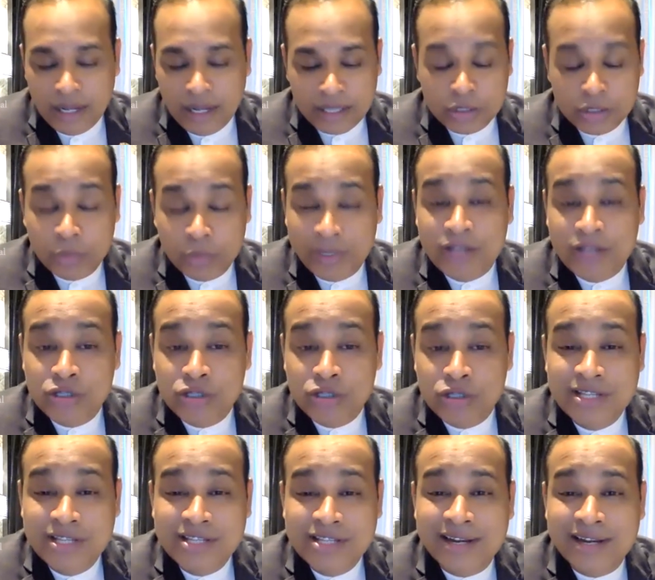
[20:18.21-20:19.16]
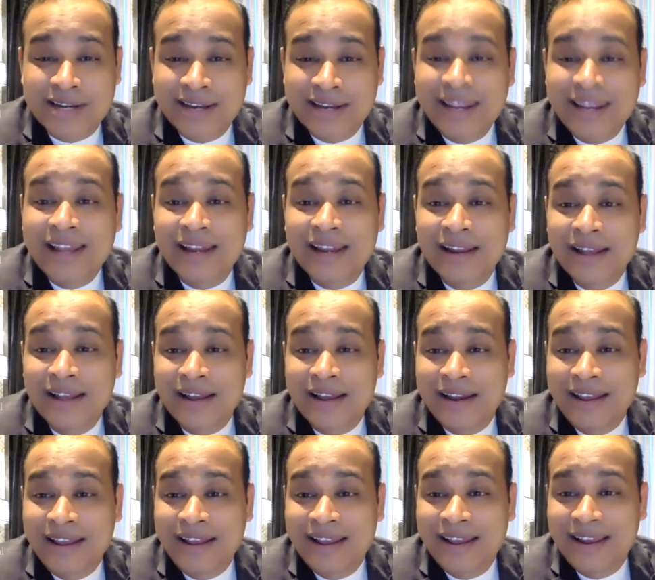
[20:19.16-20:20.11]
So, because this is a real
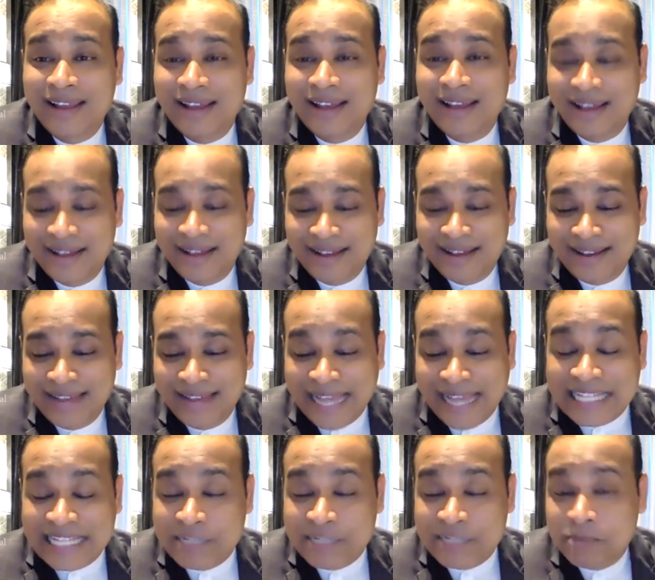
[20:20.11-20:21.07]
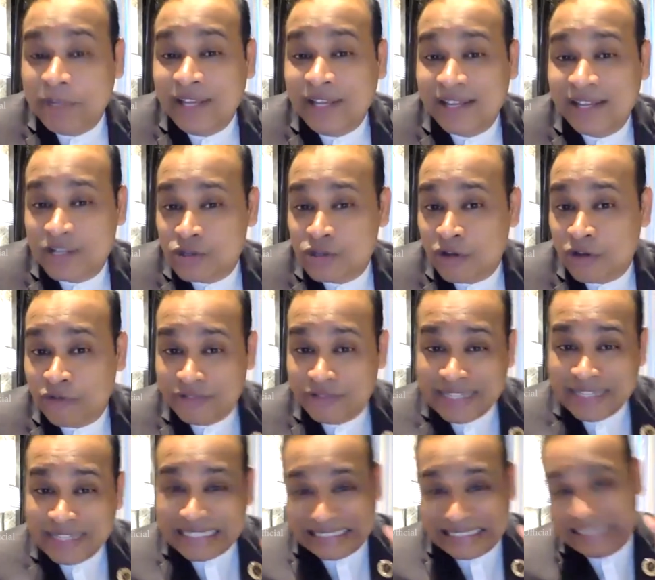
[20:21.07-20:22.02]
experience of
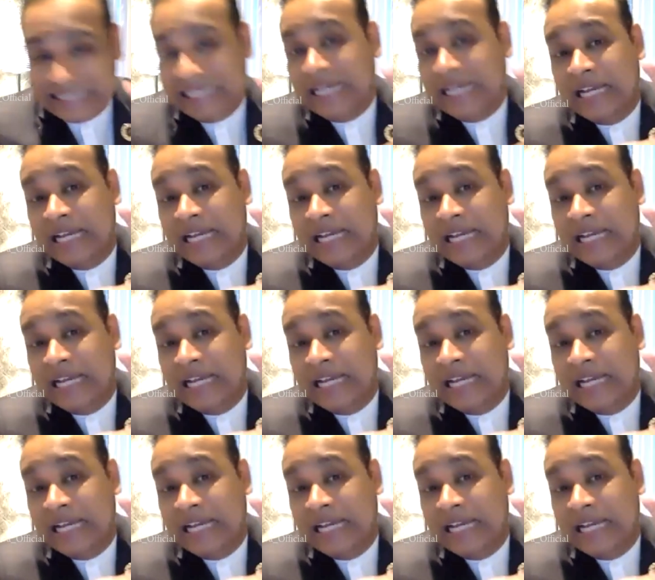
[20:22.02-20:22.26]
this